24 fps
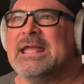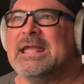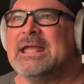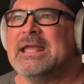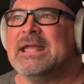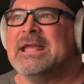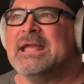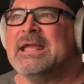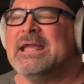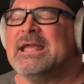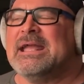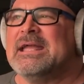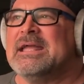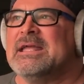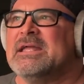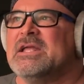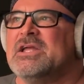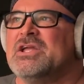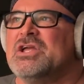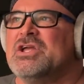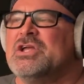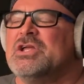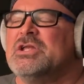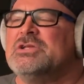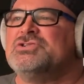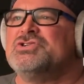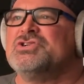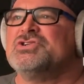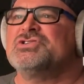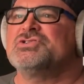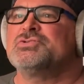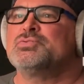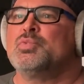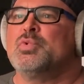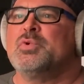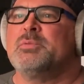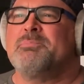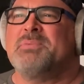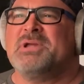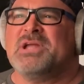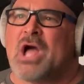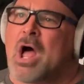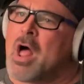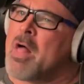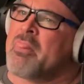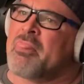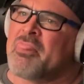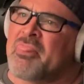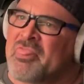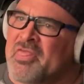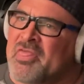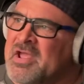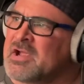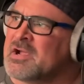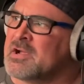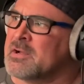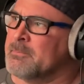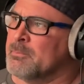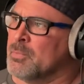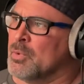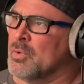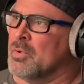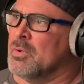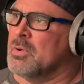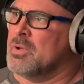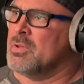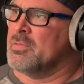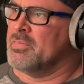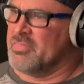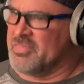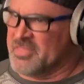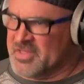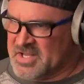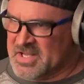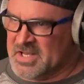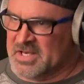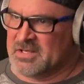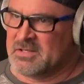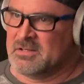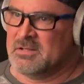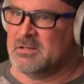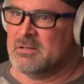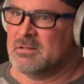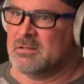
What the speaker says: it just would be unthinkable then